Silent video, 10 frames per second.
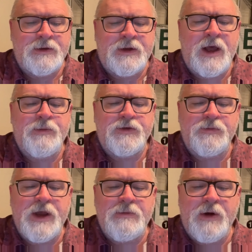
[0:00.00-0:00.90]
Time has
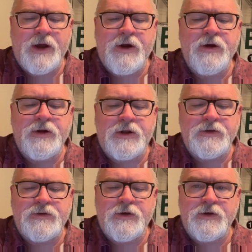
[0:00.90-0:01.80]
made my current
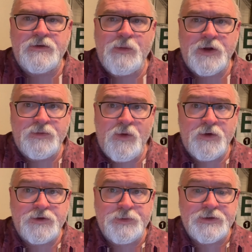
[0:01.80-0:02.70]
concerns much
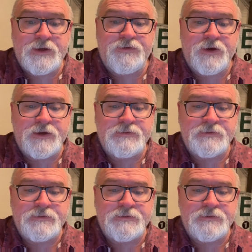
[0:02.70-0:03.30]
more specific.